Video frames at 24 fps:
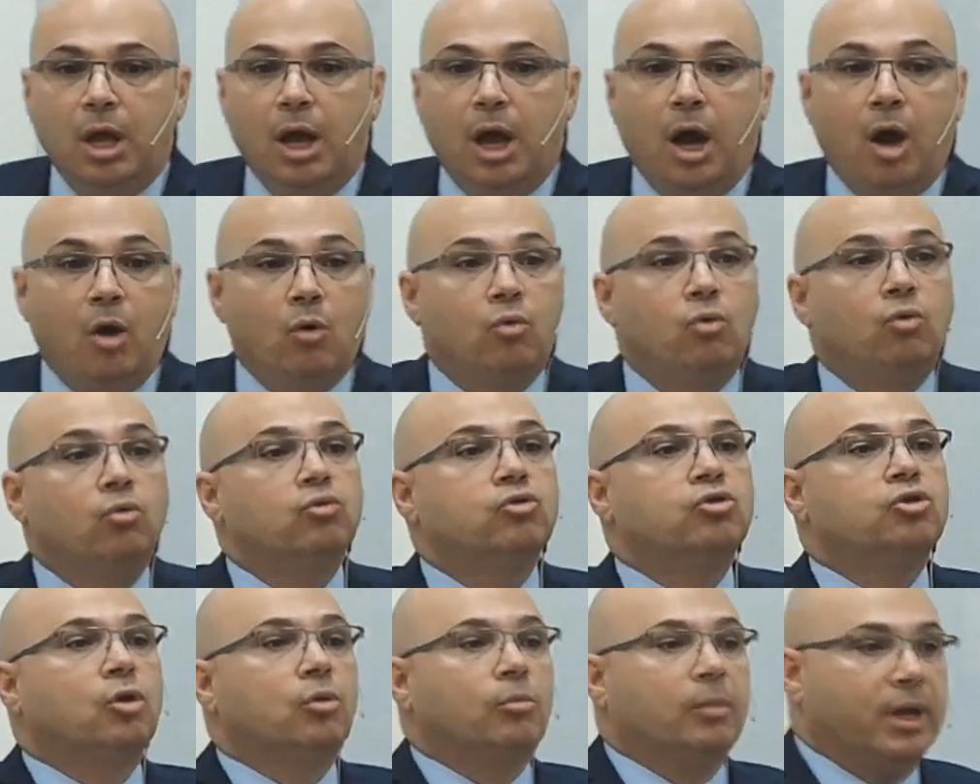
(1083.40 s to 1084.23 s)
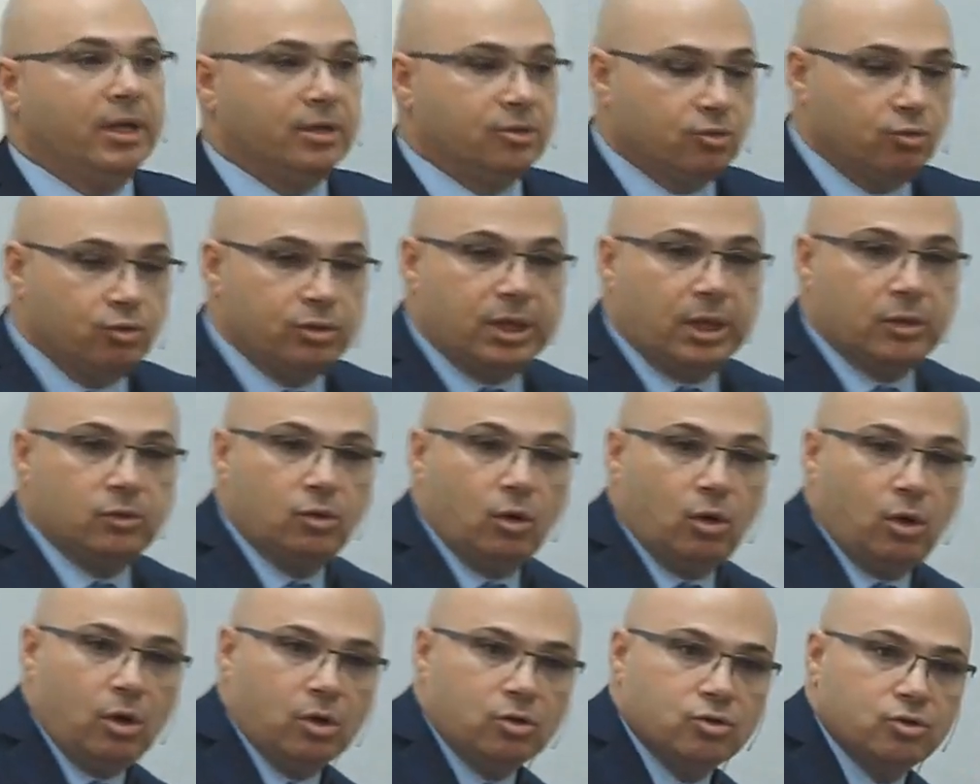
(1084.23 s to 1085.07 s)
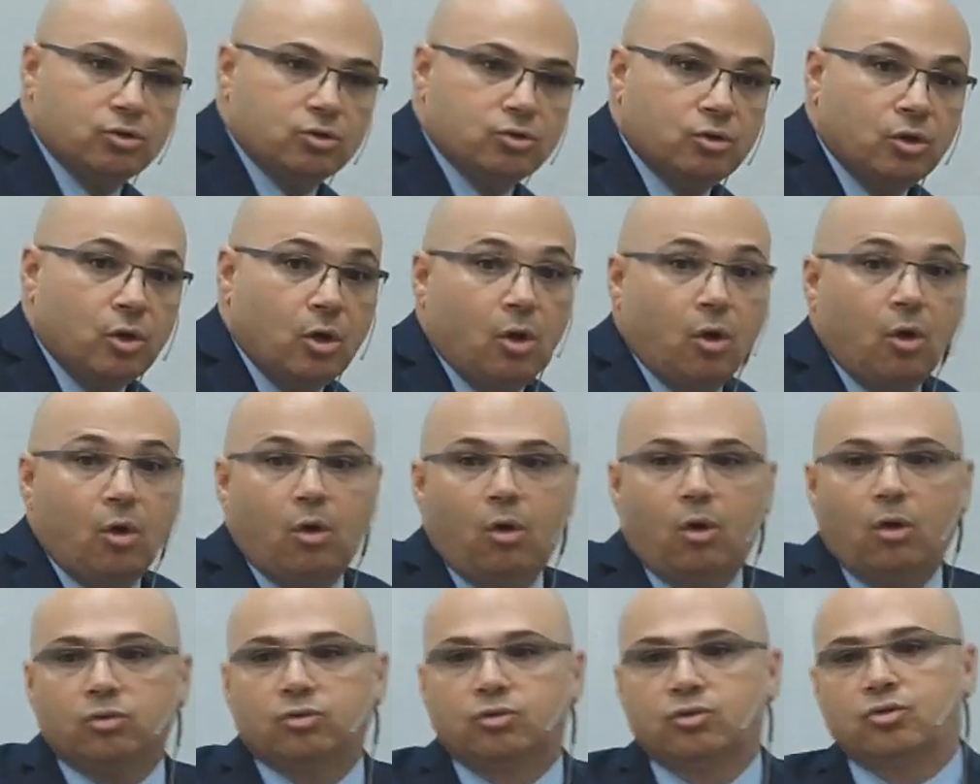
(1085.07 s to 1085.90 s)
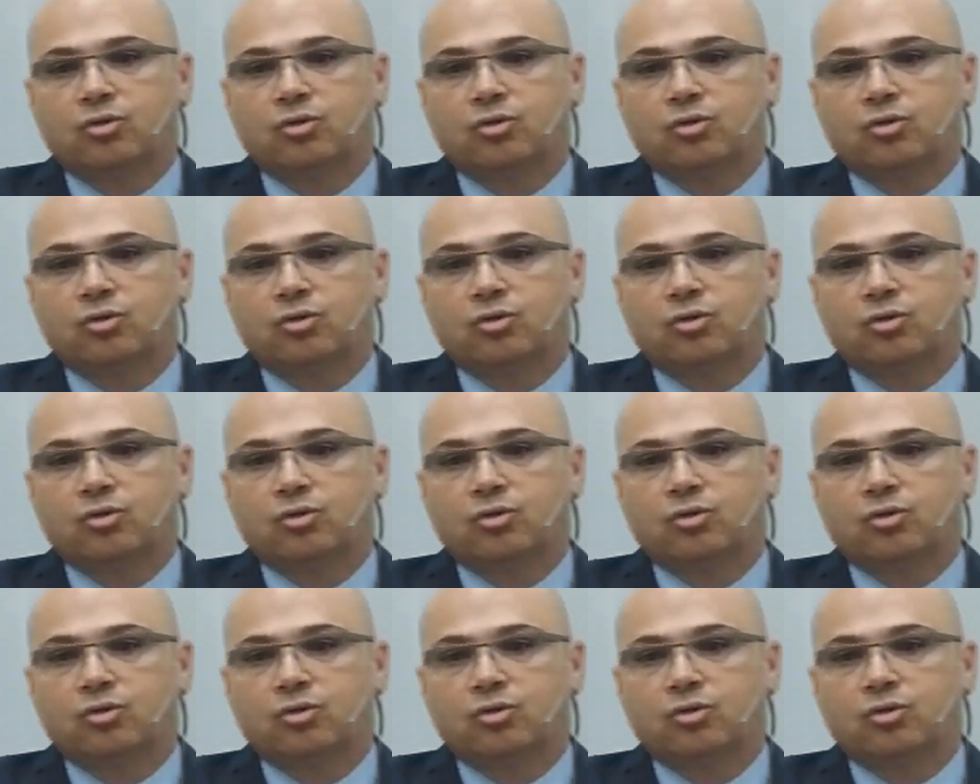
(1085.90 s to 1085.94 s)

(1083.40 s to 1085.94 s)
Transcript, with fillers: uh, outgoing a uh,